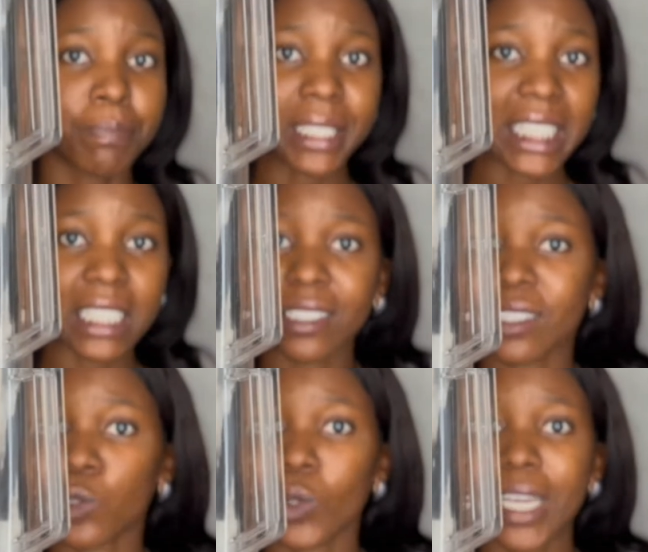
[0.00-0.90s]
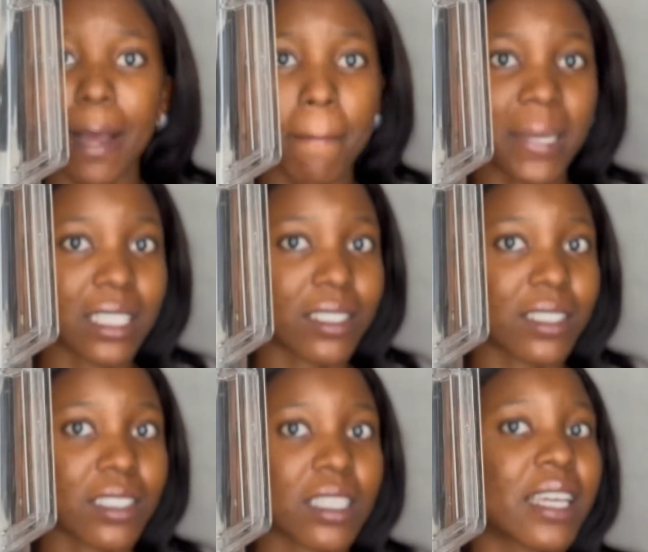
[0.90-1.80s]
beans, soya
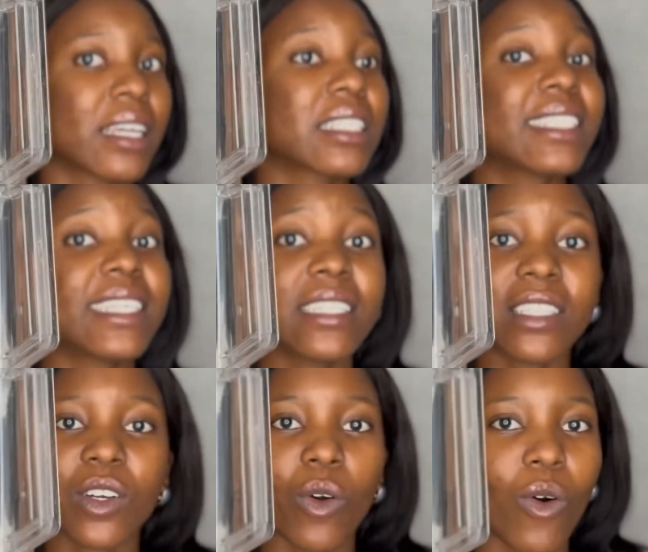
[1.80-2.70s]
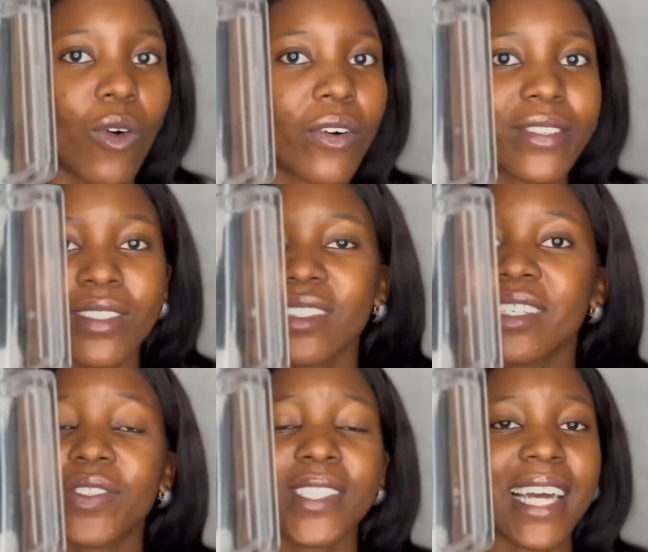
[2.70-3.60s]
beans, guinea corn,
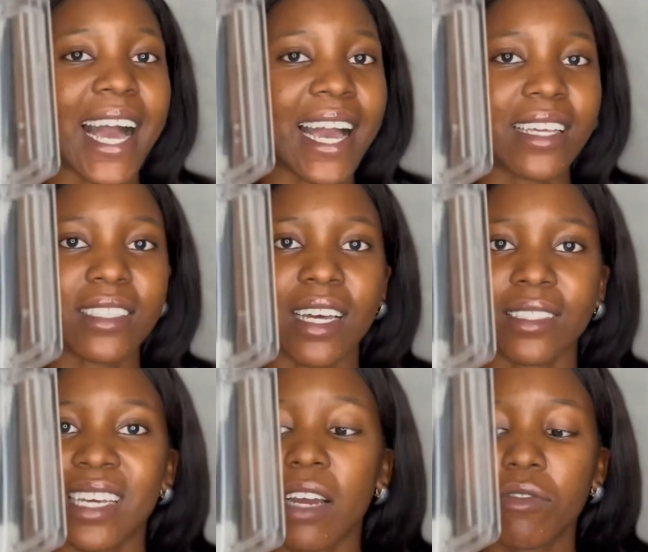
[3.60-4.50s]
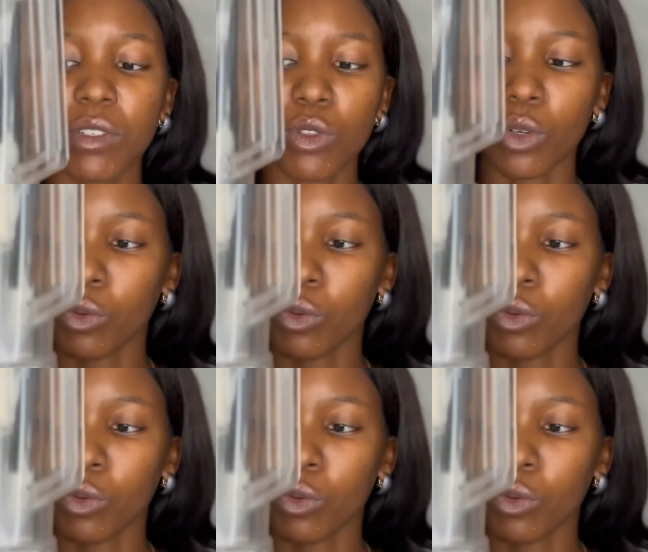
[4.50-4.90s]
even ice, and every sort